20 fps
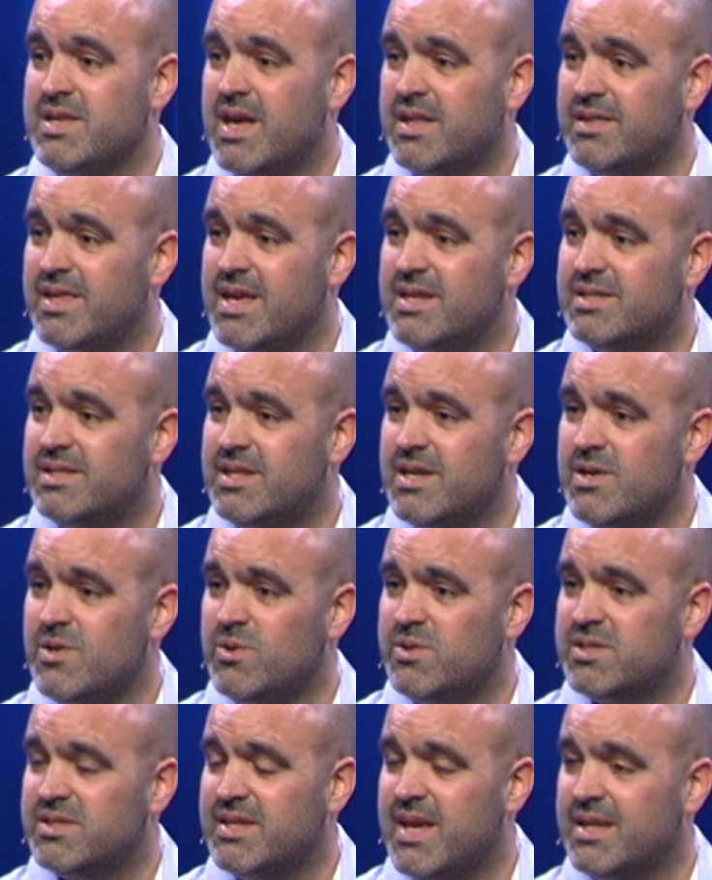yet they
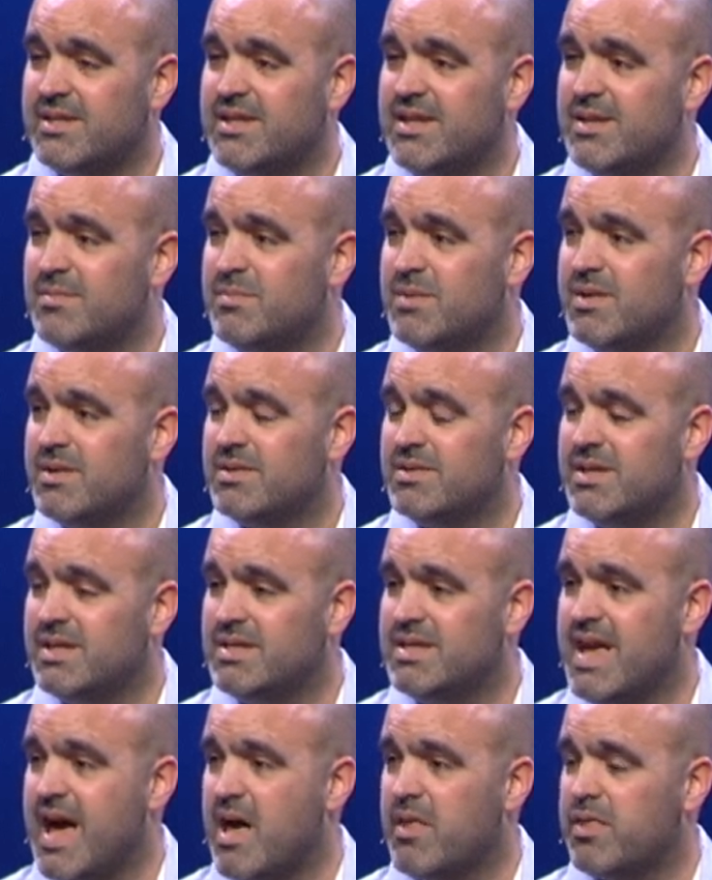still sent him to
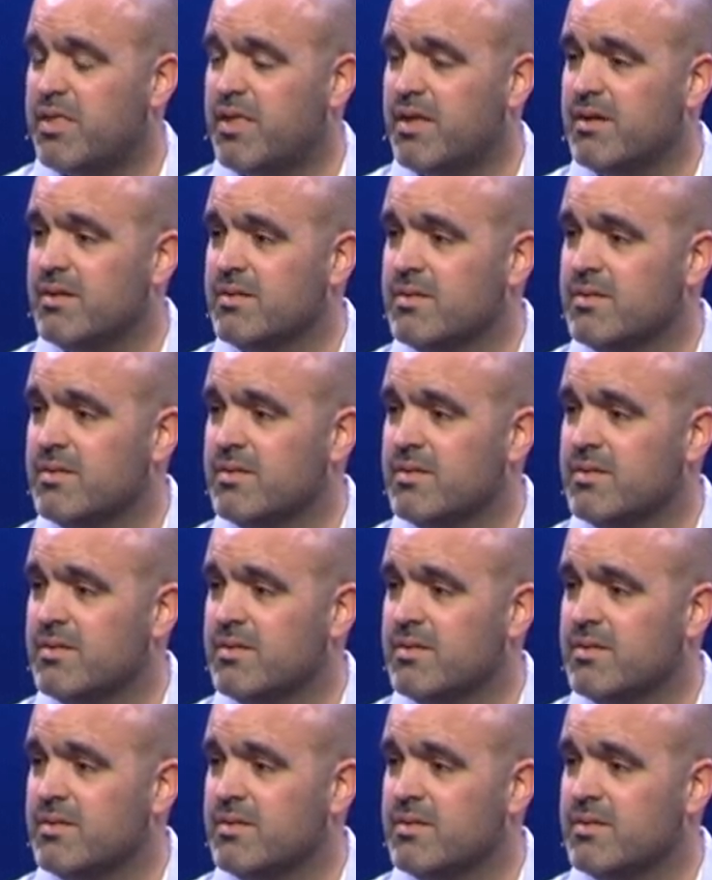death.